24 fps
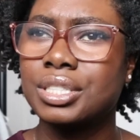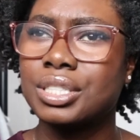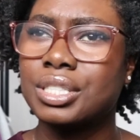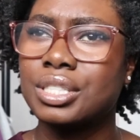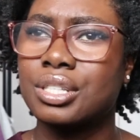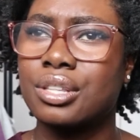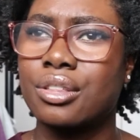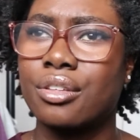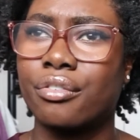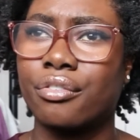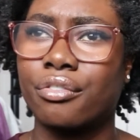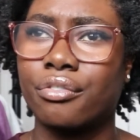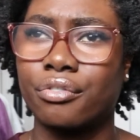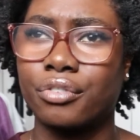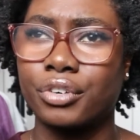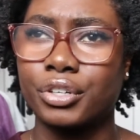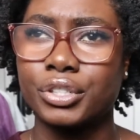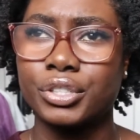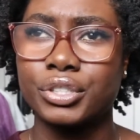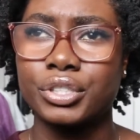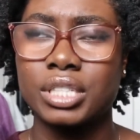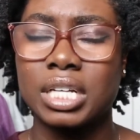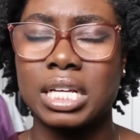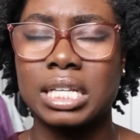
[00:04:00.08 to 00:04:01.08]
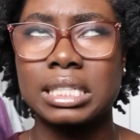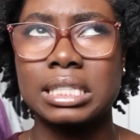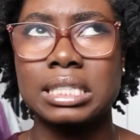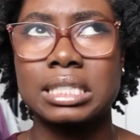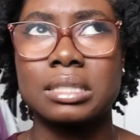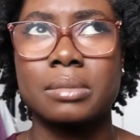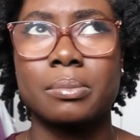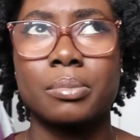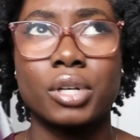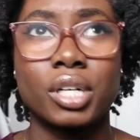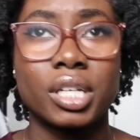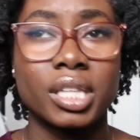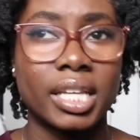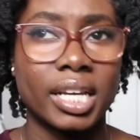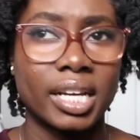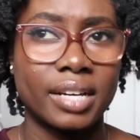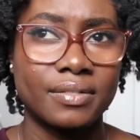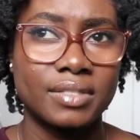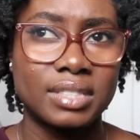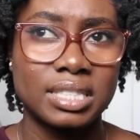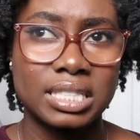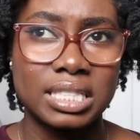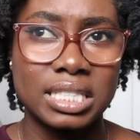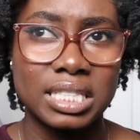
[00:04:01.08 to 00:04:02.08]
is the first, at least, book that
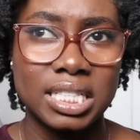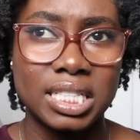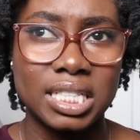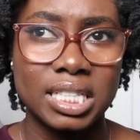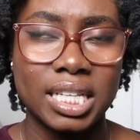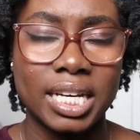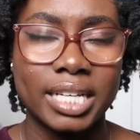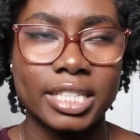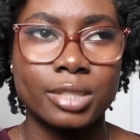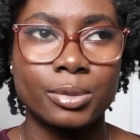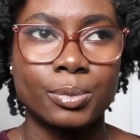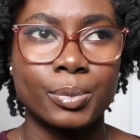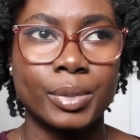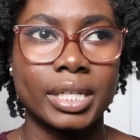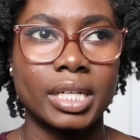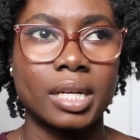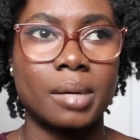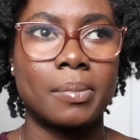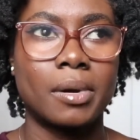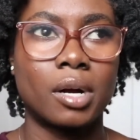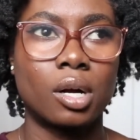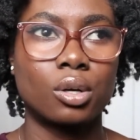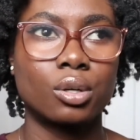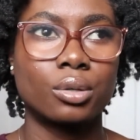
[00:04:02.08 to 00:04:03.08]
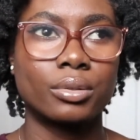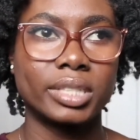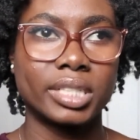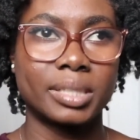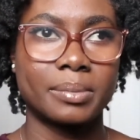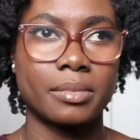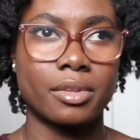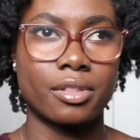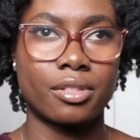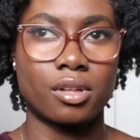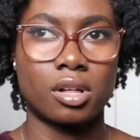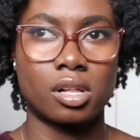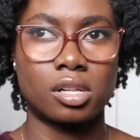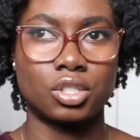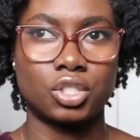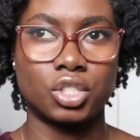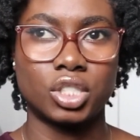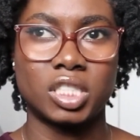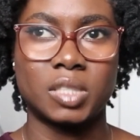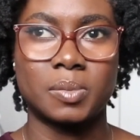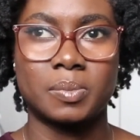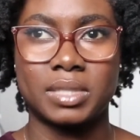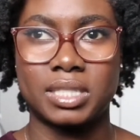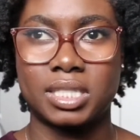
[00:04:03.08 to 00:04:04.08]
I've seen that's written about Greek mythology
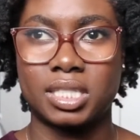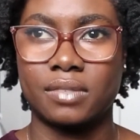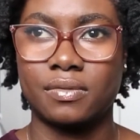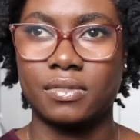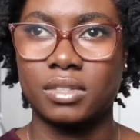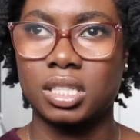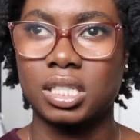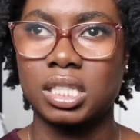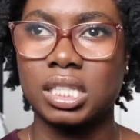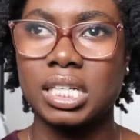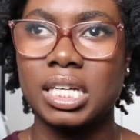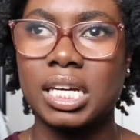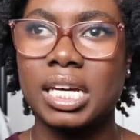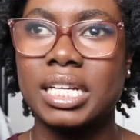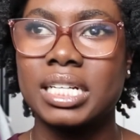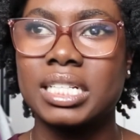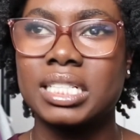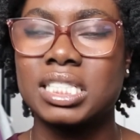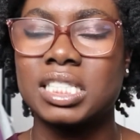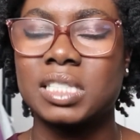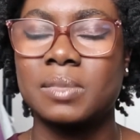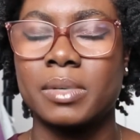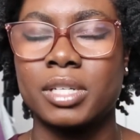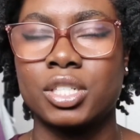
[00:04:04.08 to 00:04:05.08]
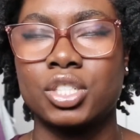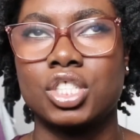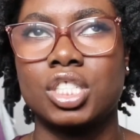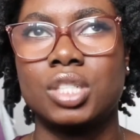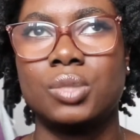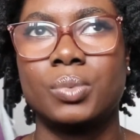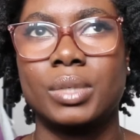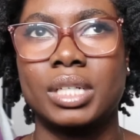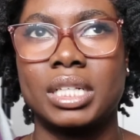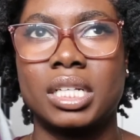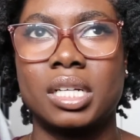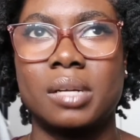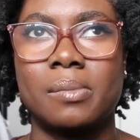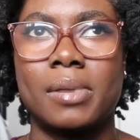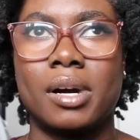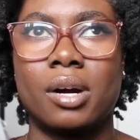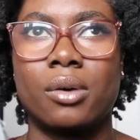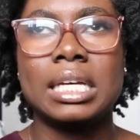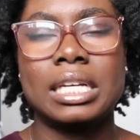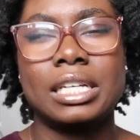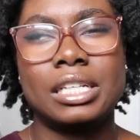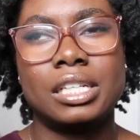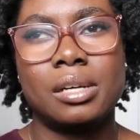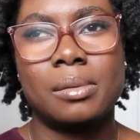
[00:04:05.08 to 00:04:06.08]
specifically, and especially written
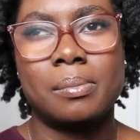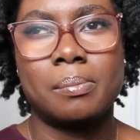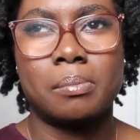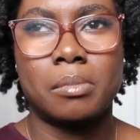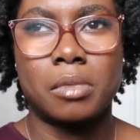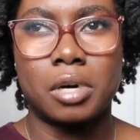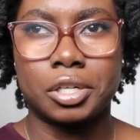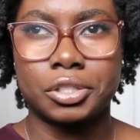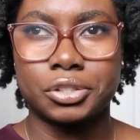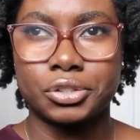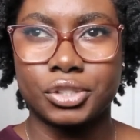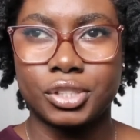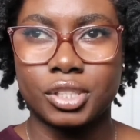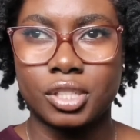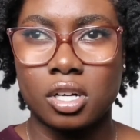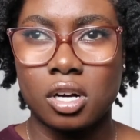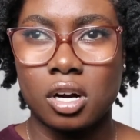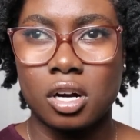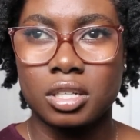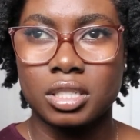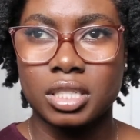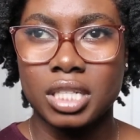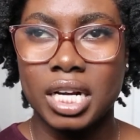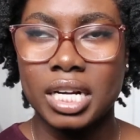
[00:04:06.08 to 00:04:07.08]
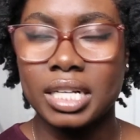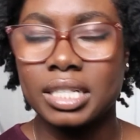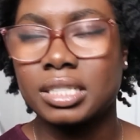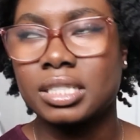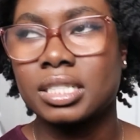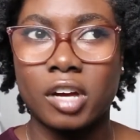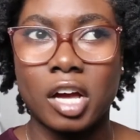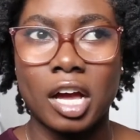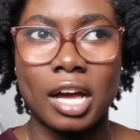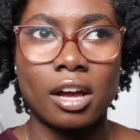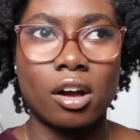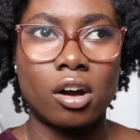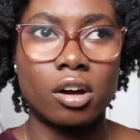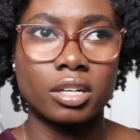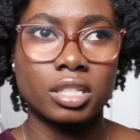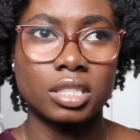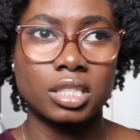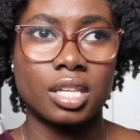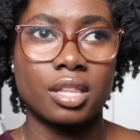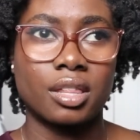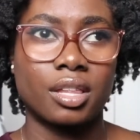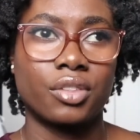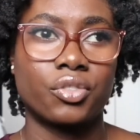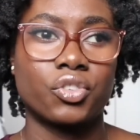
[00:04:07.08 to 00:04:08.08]
about in a modern context. I
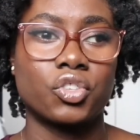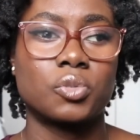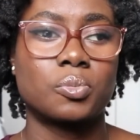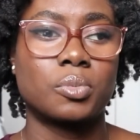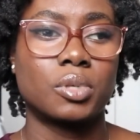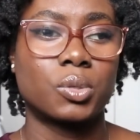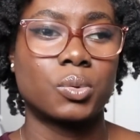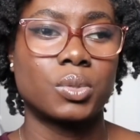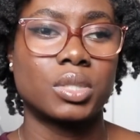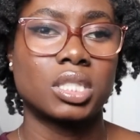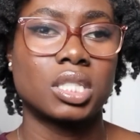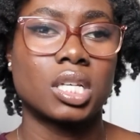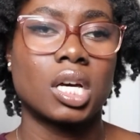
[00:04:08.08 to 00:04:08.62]
honestly think this book was,